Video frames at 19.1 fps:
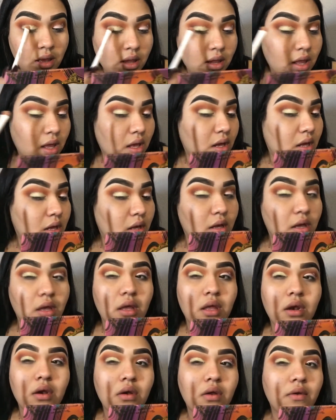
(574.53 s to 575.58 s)
Like,
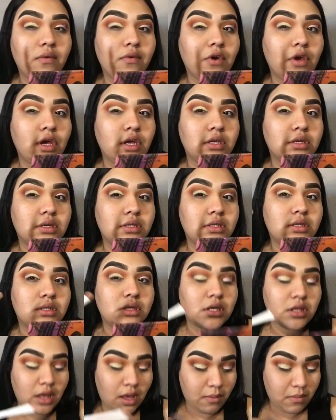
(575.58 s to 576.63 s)
I don't know if you guys can
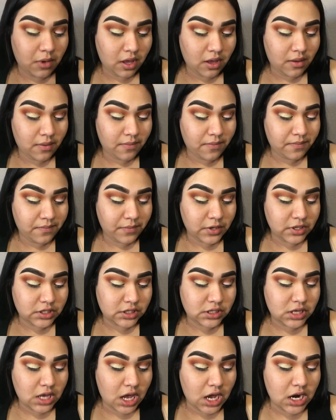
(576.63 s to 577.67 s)
see that, but
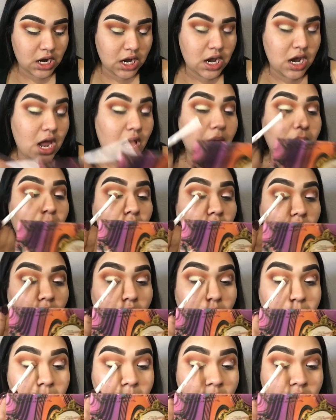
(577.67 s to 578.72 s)
it's da
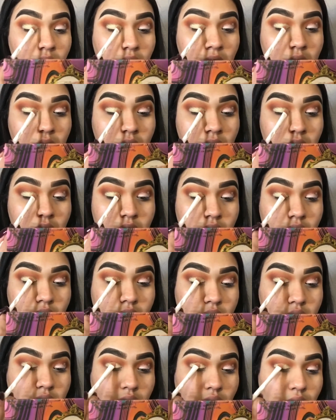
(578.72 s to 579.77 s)
bomb.
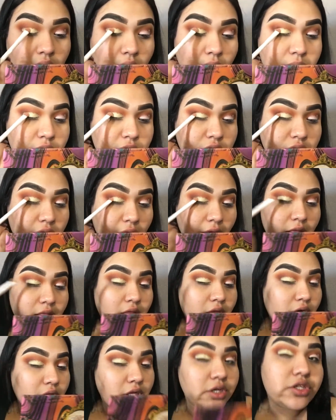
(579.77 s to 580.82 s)
So I'm just like
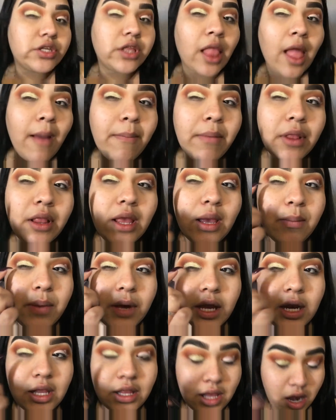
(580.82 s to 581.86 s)
literally sloppily
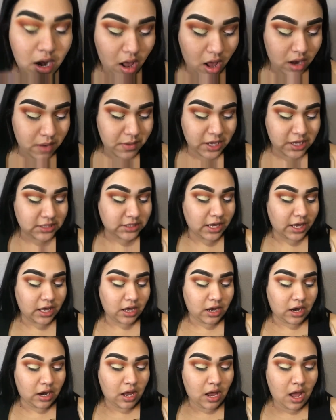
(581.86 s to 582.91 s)
putting that on because
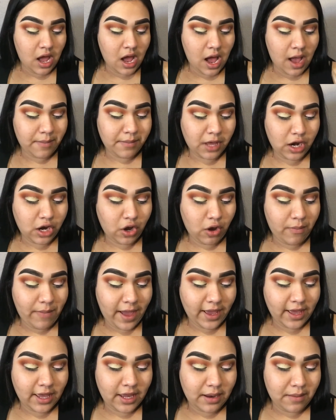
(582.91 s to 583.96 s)
I'm gonna go
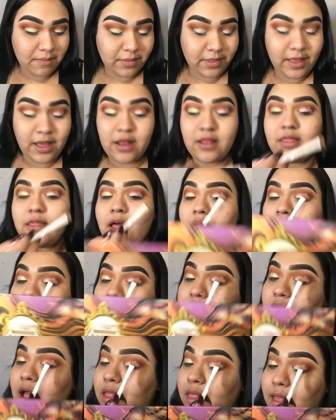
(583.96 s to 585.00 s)
back in and blend
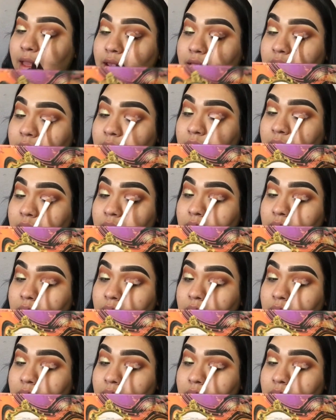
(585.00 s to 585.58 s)
out that line.